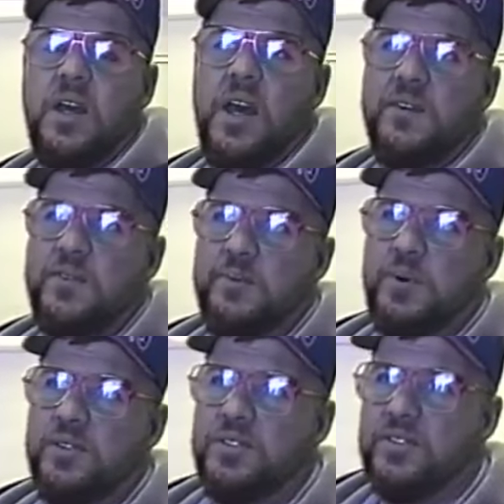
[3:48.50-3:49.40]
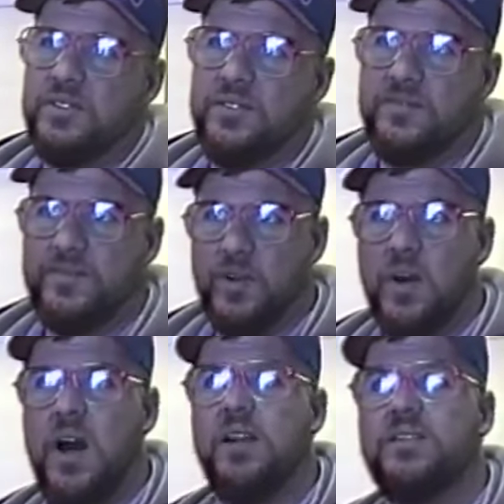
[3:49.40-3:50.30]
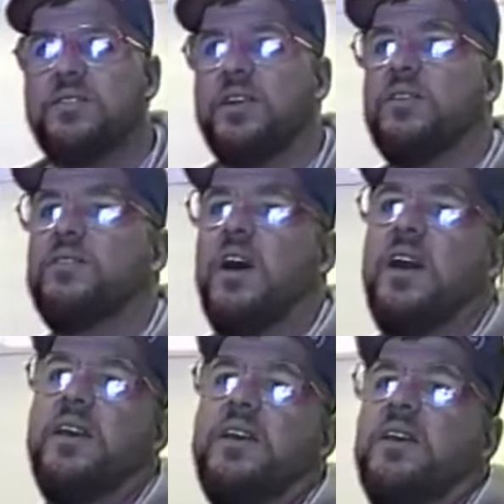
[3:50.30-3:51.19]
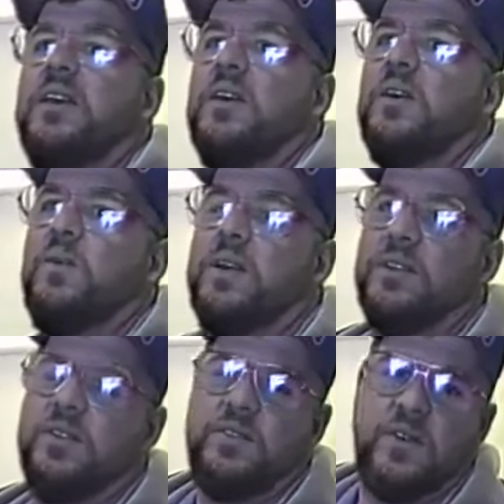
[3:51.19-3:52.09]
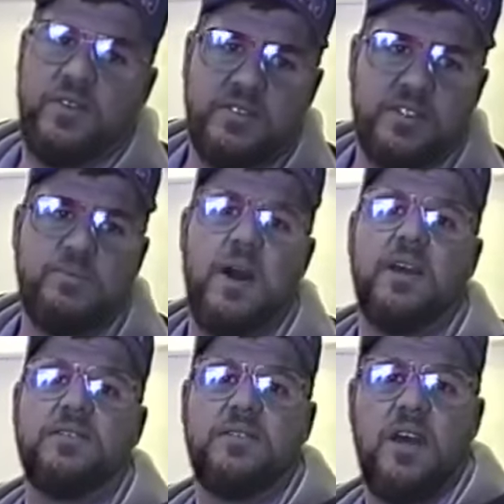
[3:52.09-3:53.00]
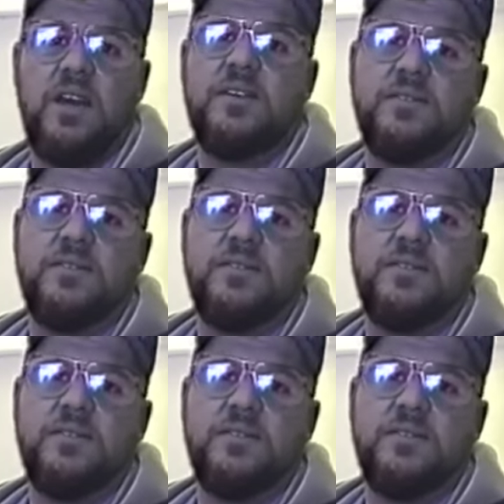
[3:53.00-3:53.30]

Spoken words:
If we pushed it full out in a single day, we could do 36 bags a day.